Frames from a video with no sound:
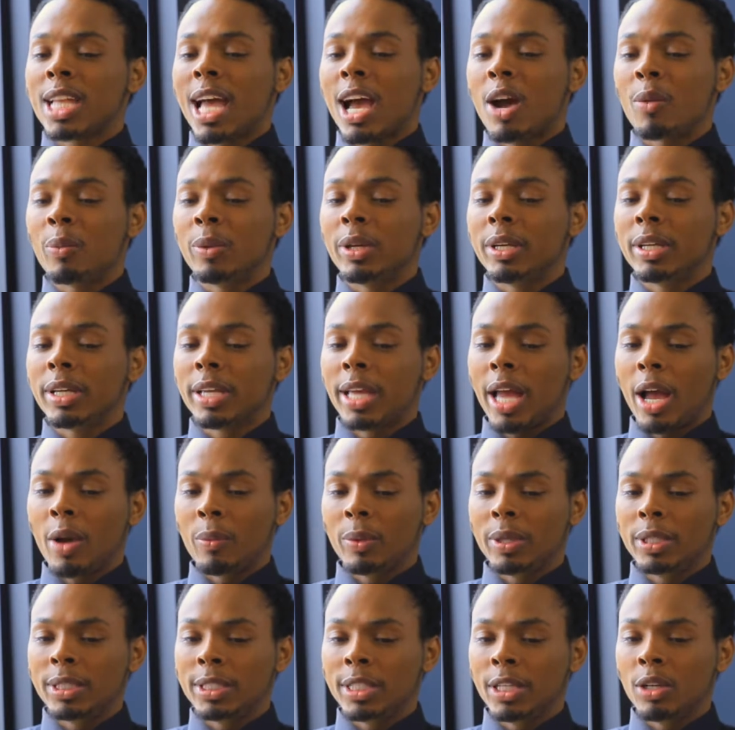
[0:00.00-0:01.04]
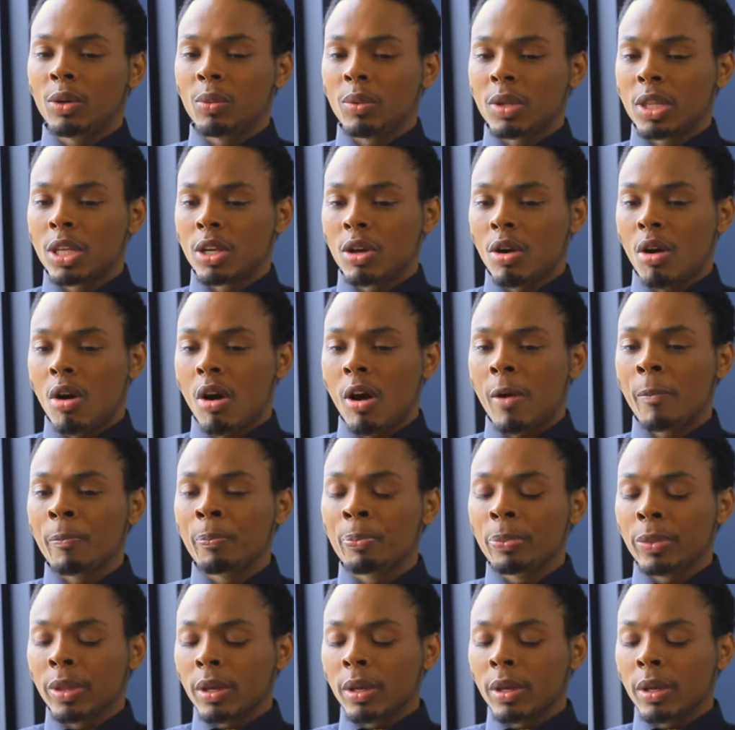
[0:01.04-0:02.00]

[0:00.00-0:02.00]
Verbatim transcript: and how we how we deal with it all.